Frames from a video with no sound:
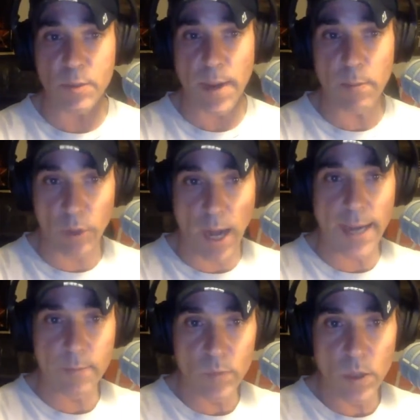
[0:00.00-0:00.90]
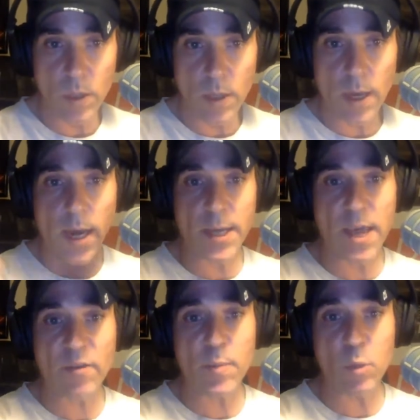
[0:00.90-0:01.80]
may apply. Uh, you
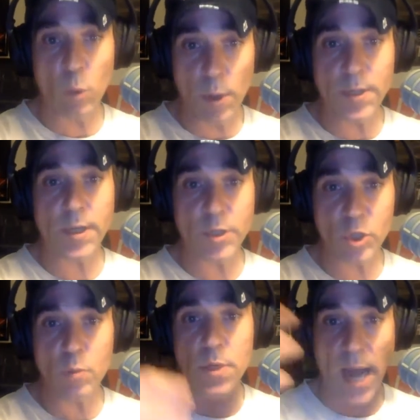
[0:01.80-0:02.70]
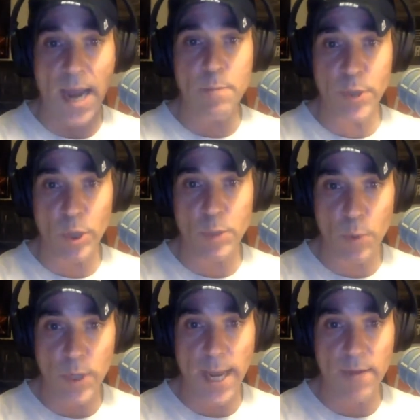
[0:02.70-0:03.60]
have to be willing to consume nine pills
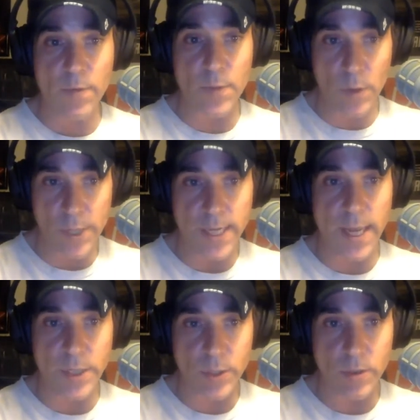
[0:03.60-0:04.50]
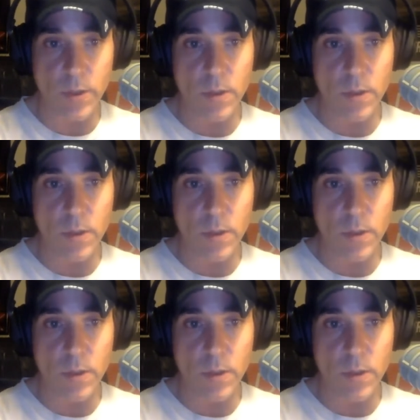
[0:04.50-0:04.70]
per day for 30 days,